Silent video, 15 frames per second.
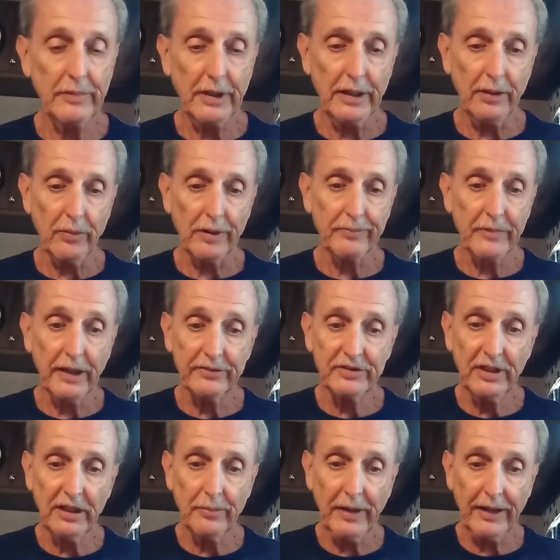Anyway, enough
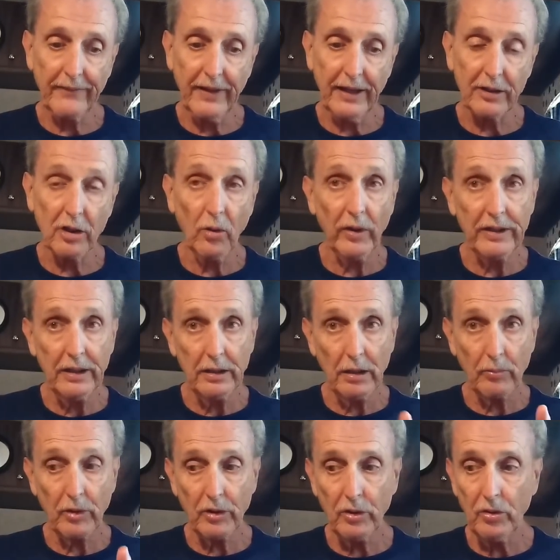said about that. Going to
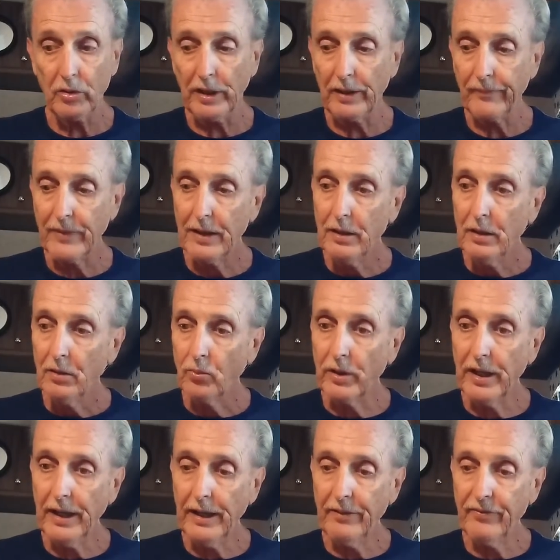number two now.
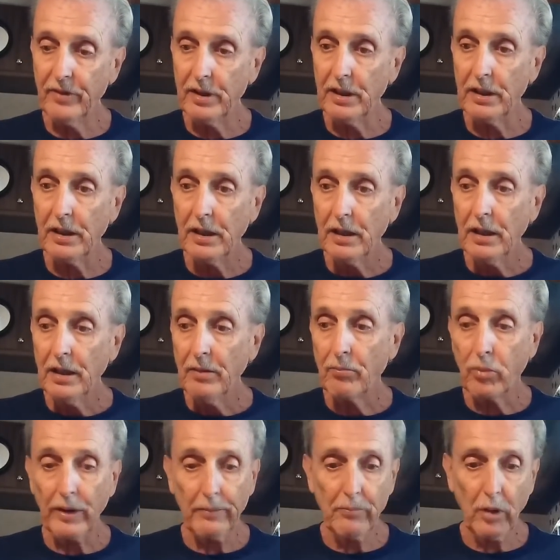We have the
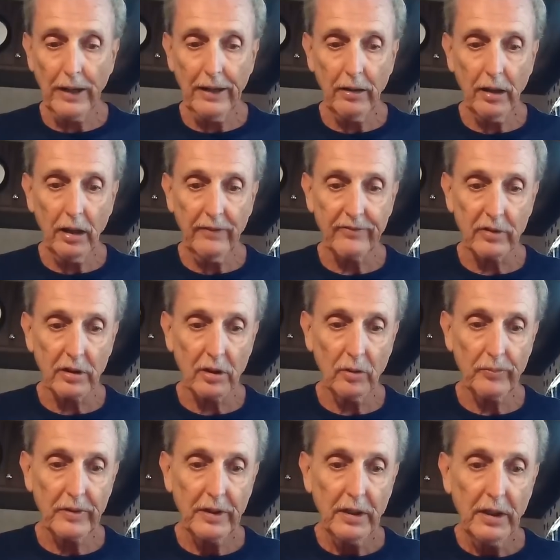brick brown
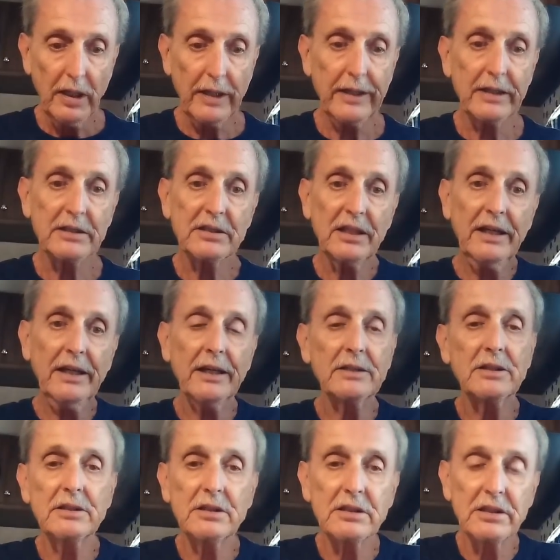envelope, and it
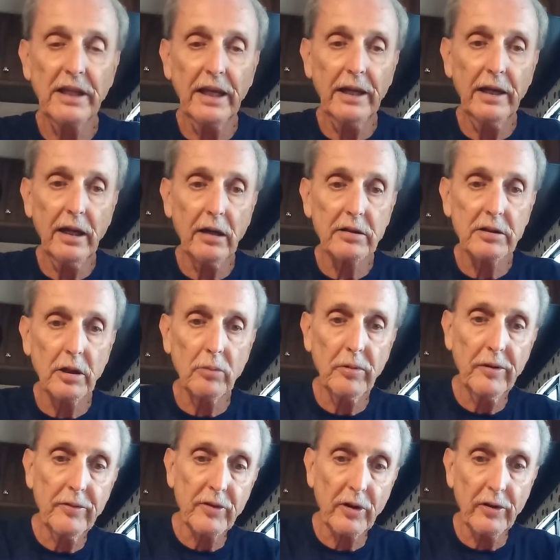says, this is dated
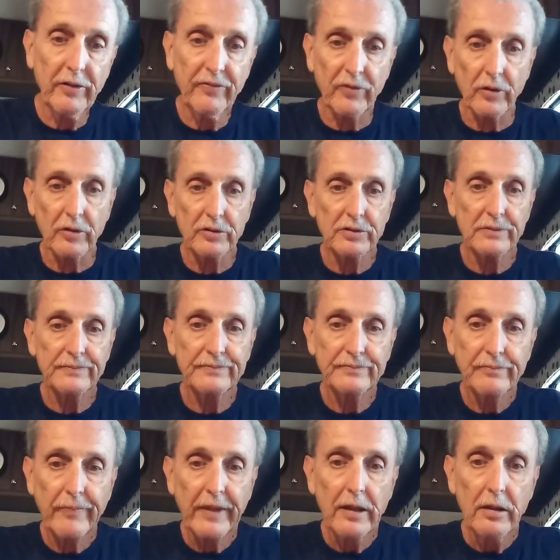October the 31st.
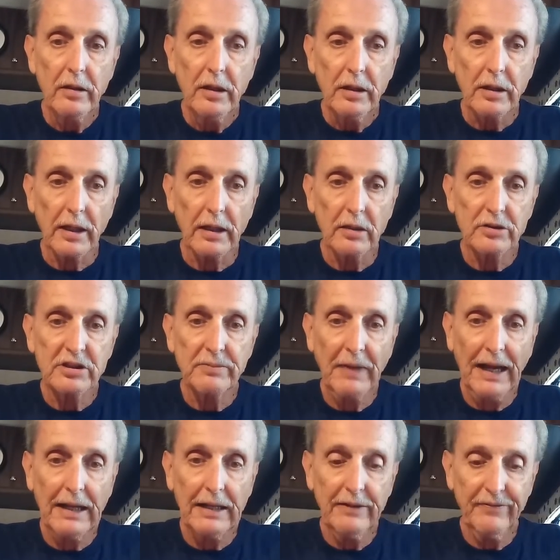Got a little
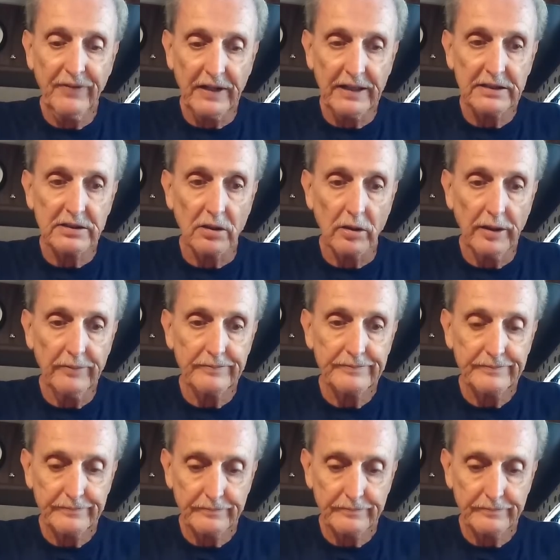smiley face on it.